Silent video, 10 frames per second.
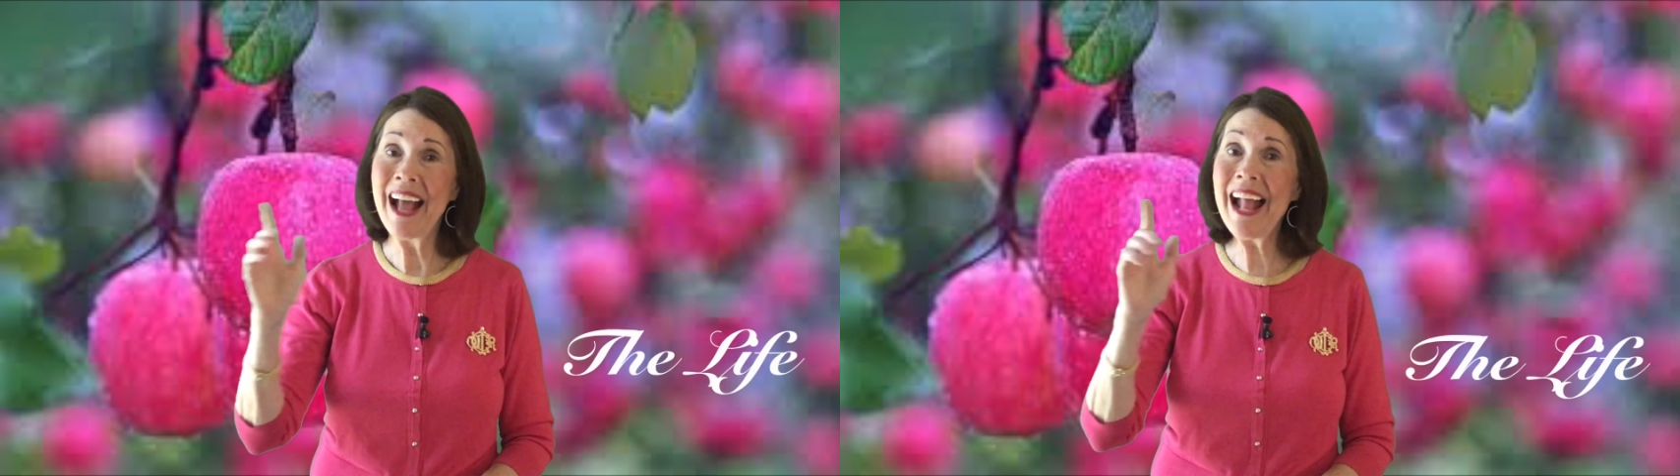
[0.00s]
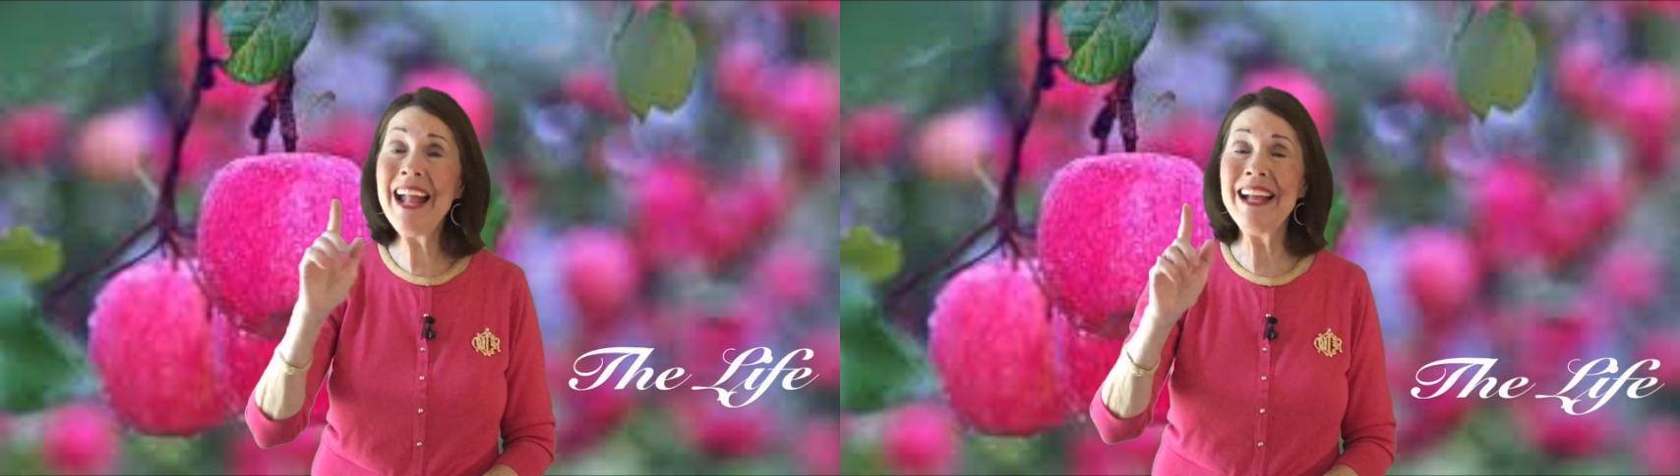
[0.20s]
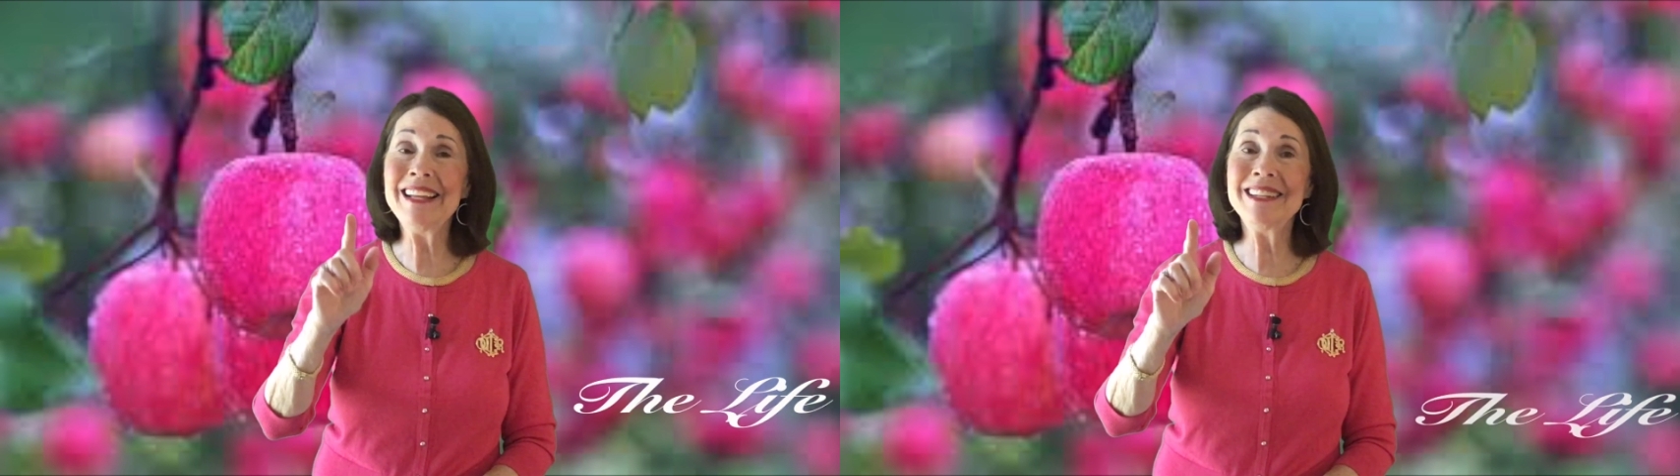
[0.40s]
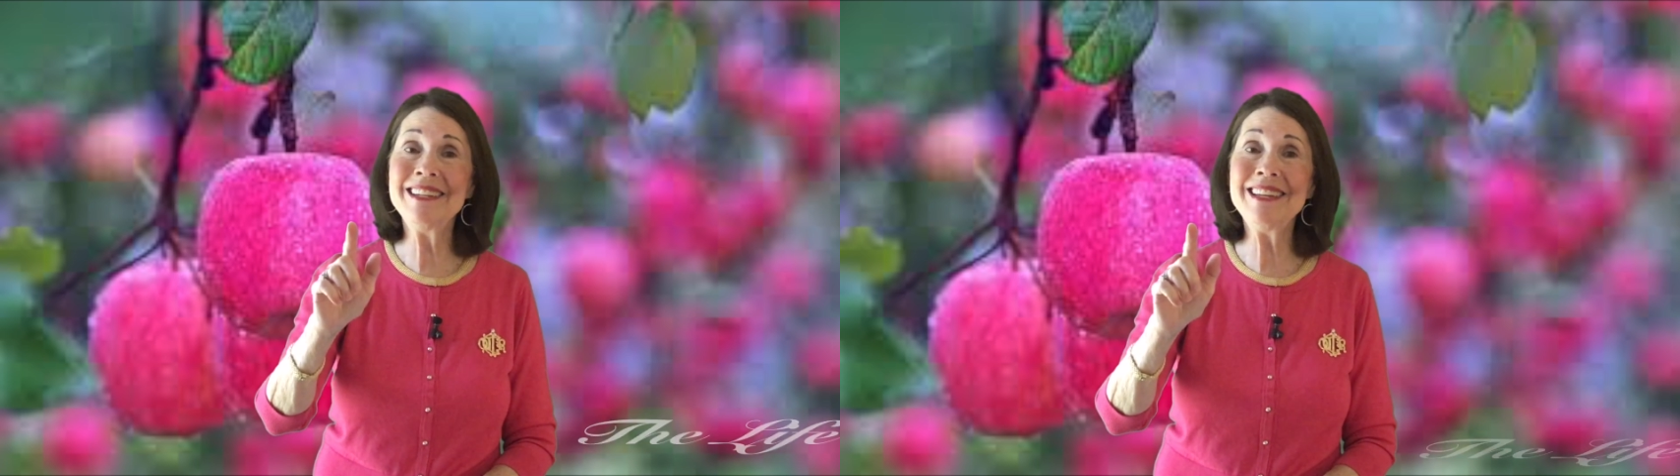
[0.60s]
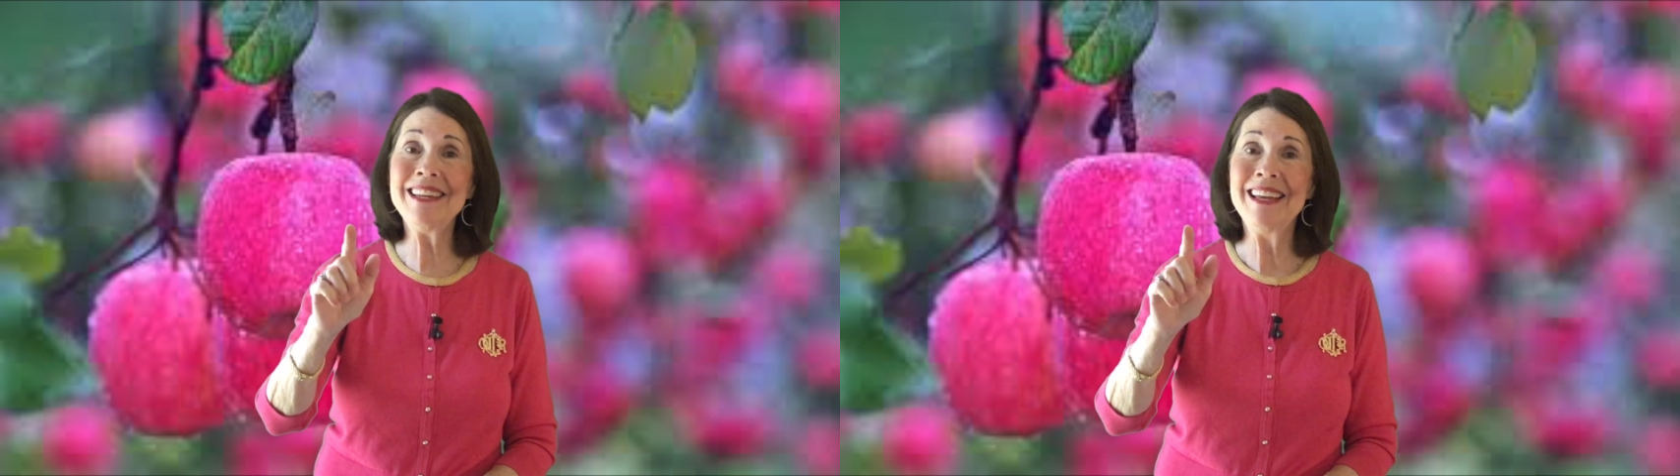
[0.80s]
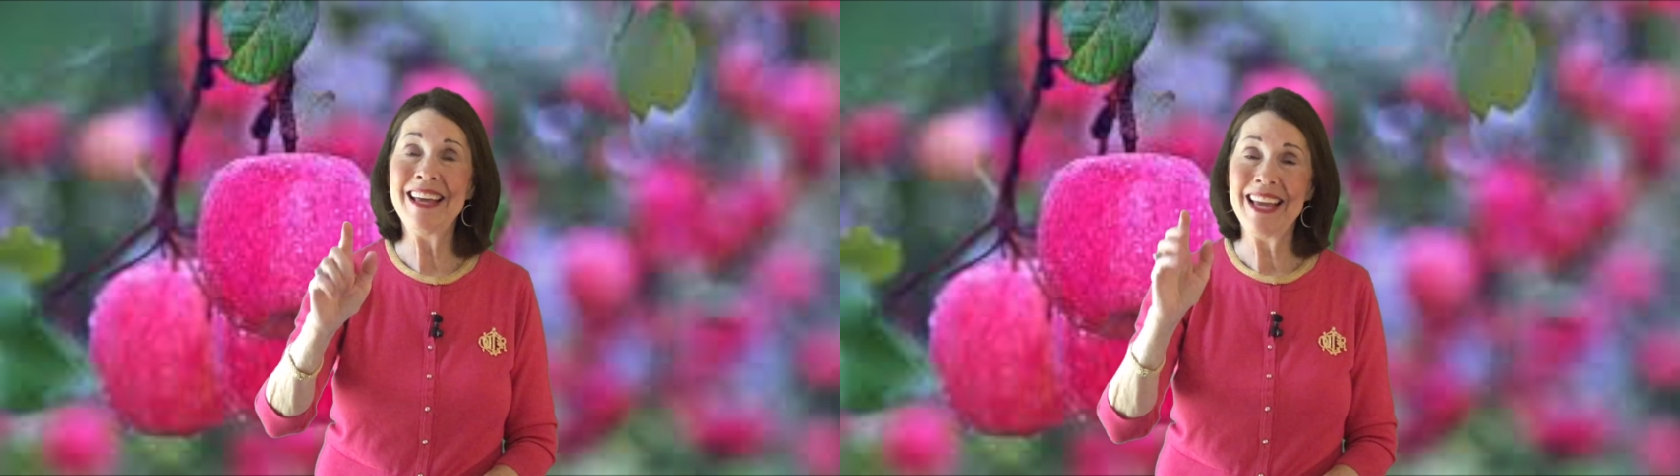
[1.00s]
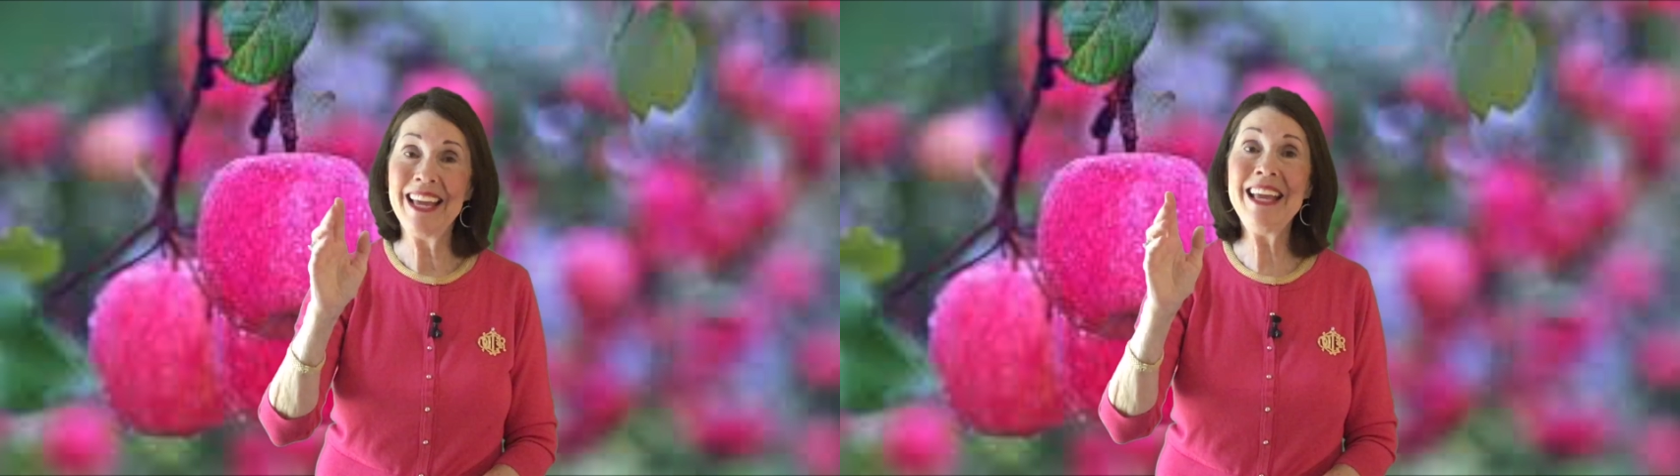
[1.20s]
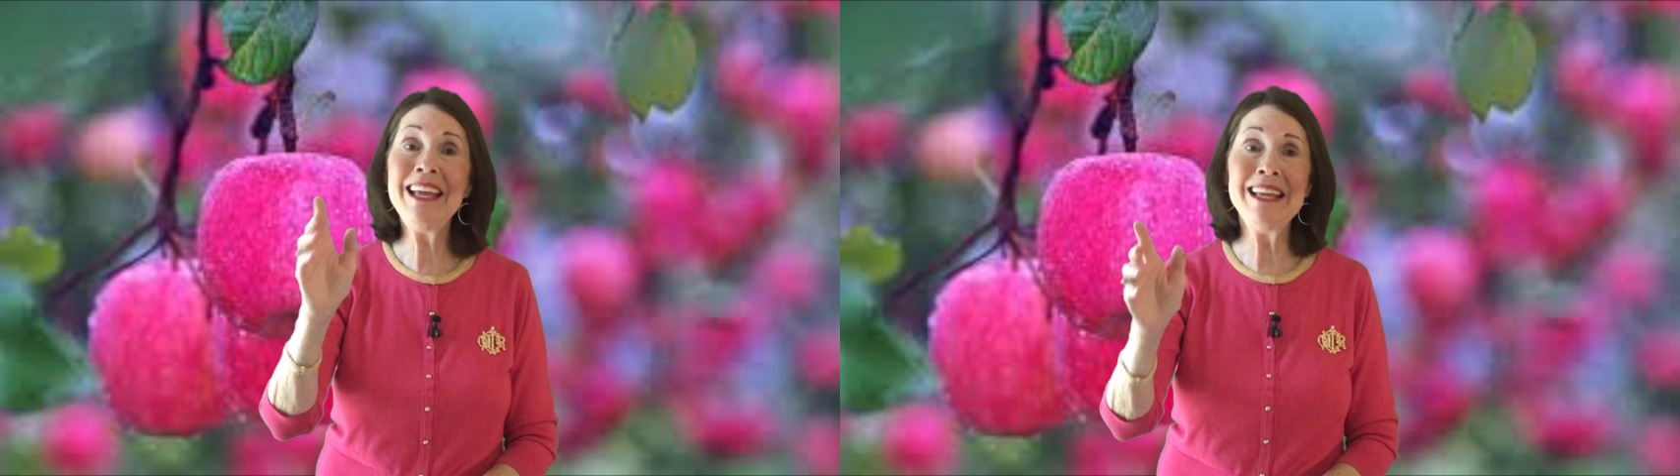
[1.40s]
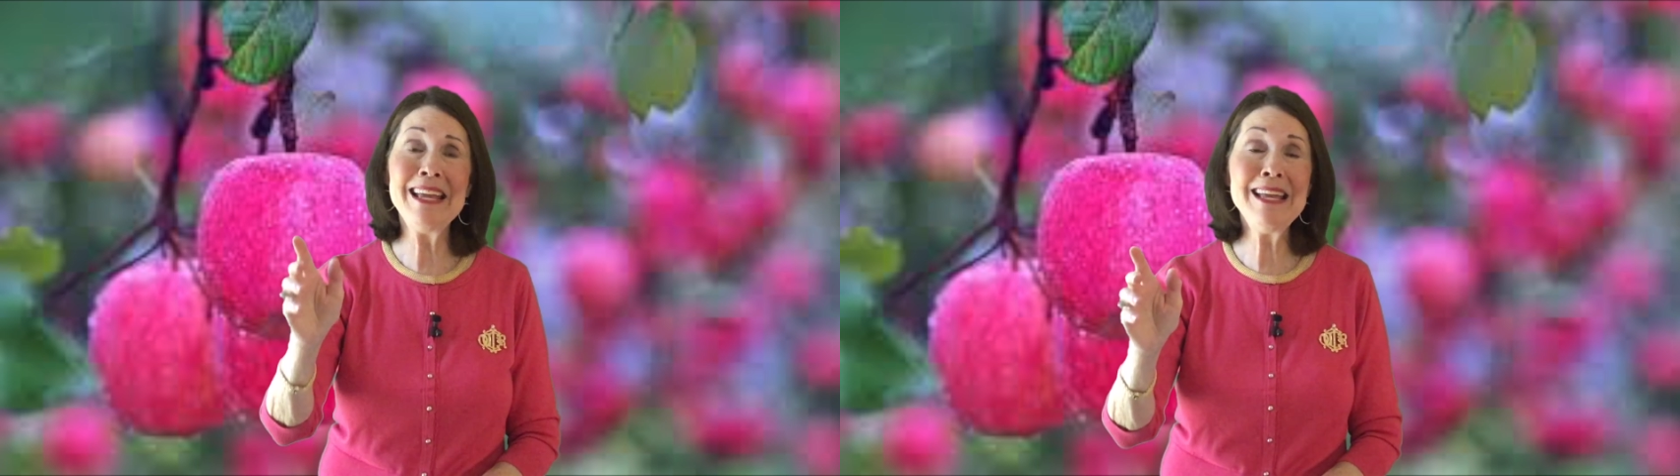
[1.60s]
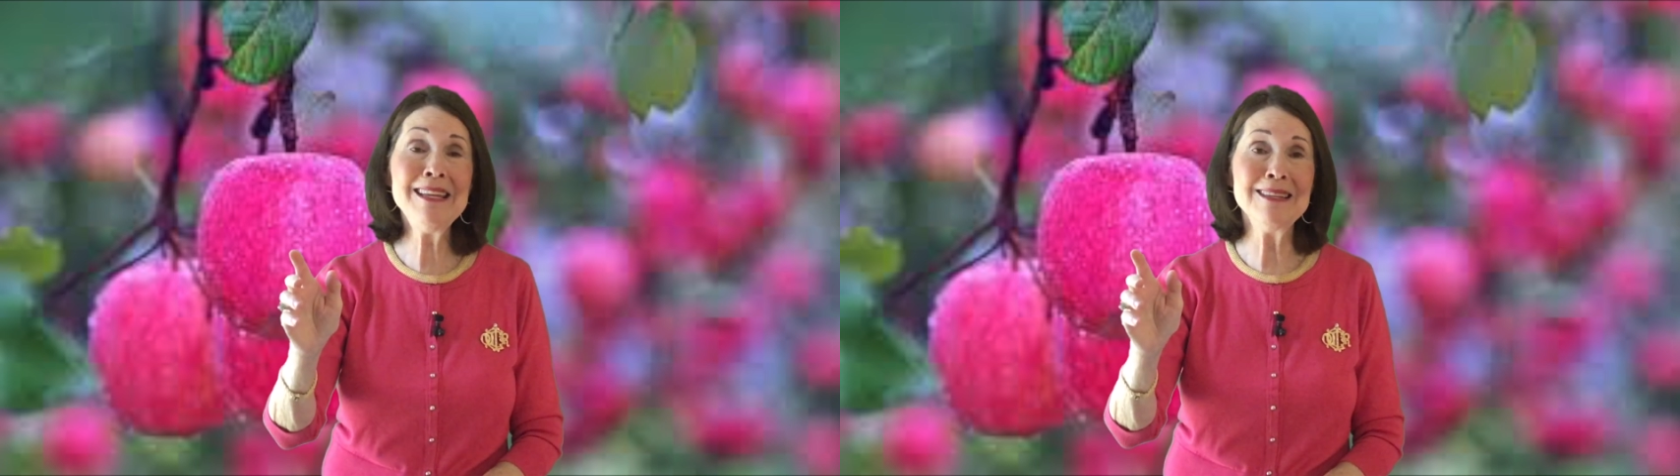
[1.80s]
and He
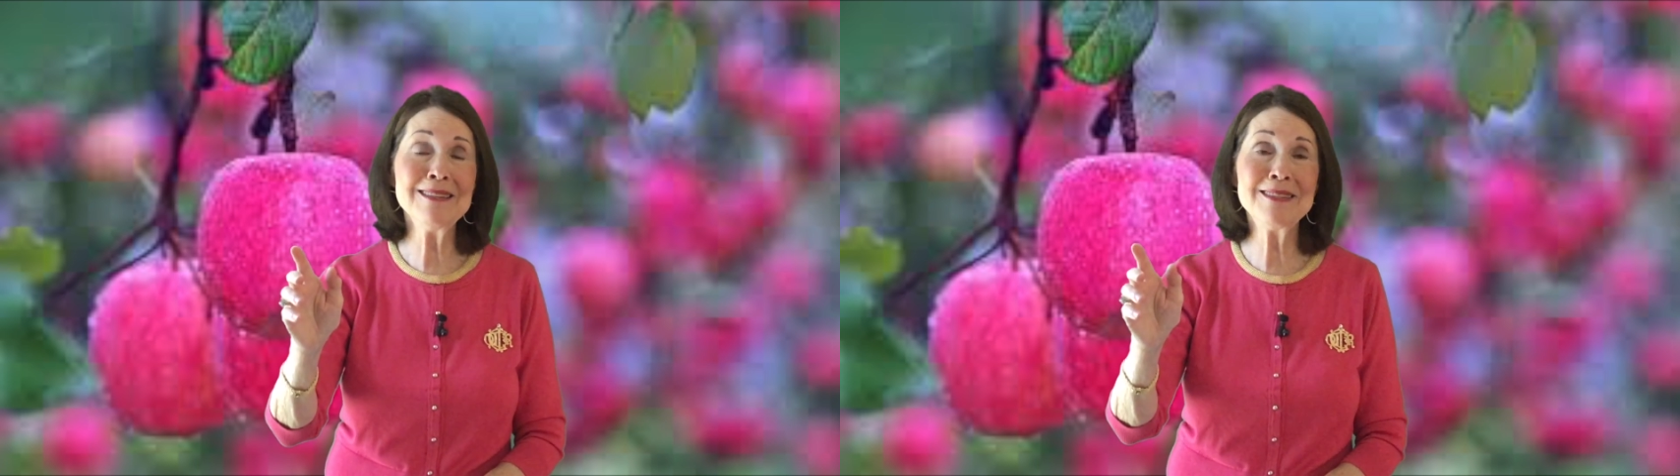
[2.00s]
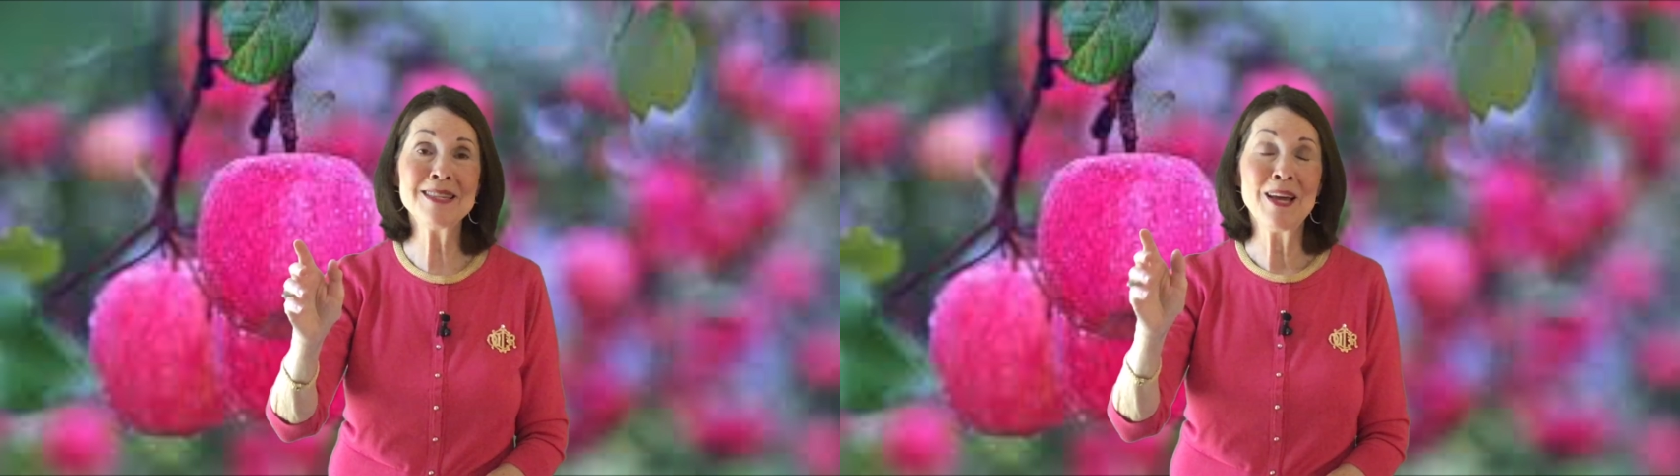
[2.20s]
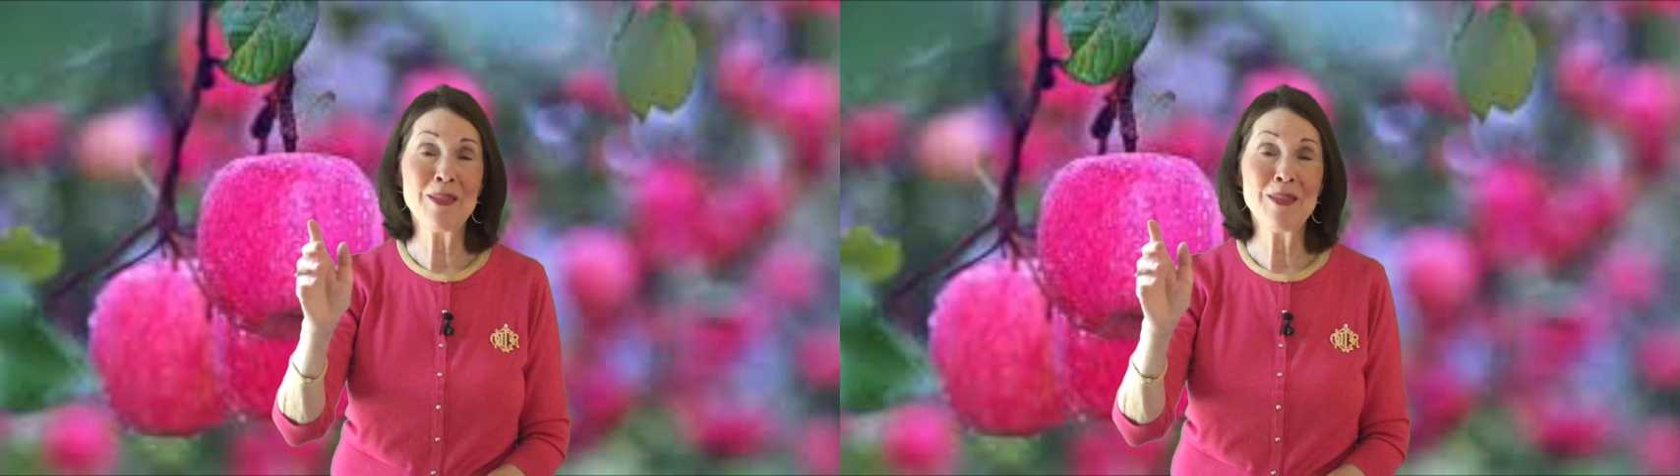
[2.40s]
is